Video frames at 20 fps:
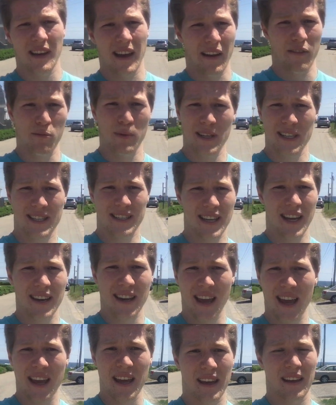Everybody
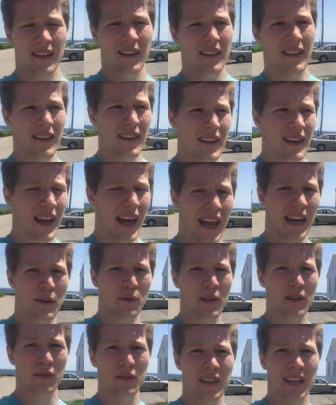said, hey,
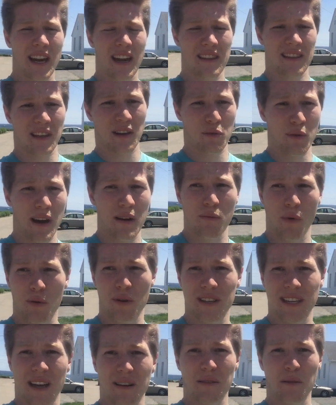anyone who did anything great
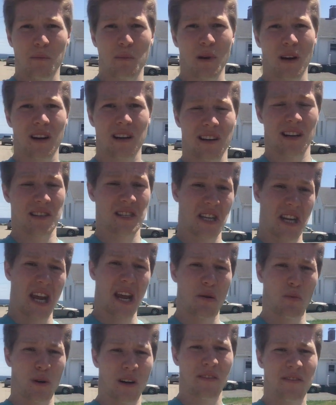wrote it down in a book, and I said,
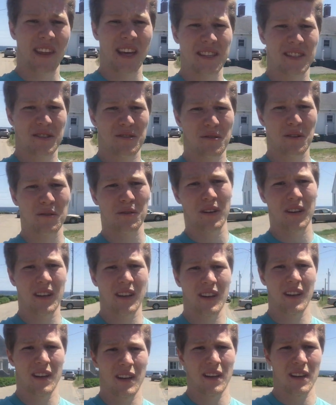hey, what if that's true?
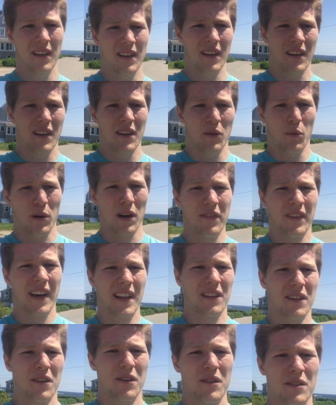What if I
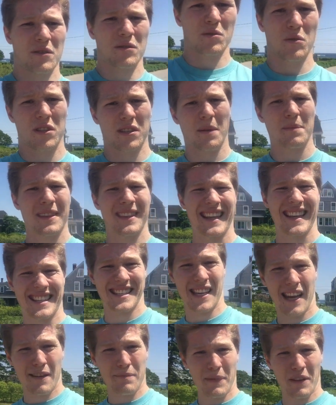learned something that
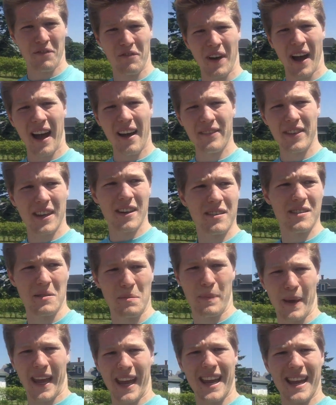saved me 5 years
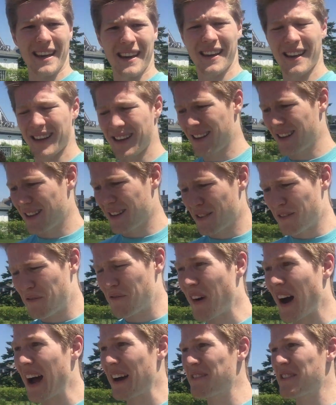of pain,
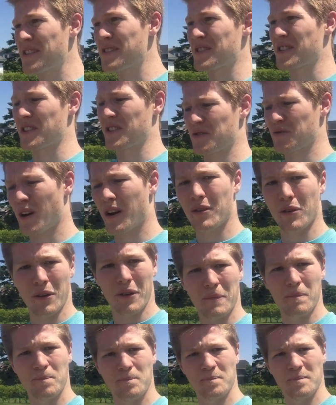5 years of
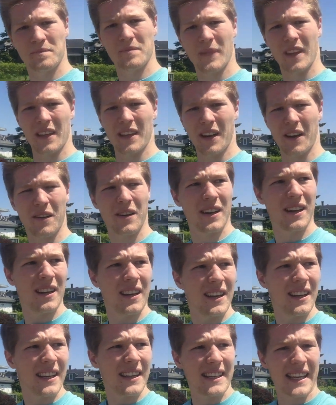struggle? You know,
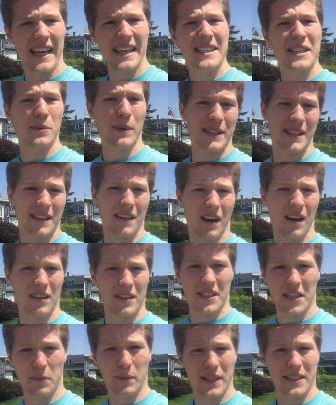Casey went to
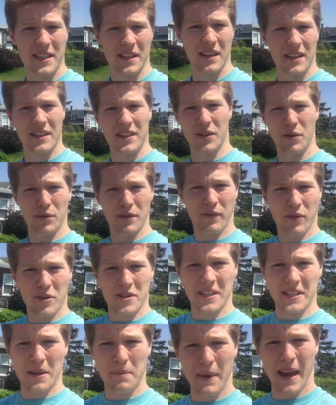college. He went to
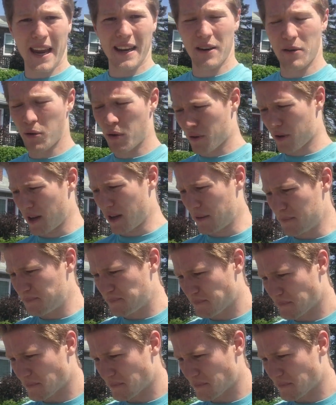University of Maine in Orono.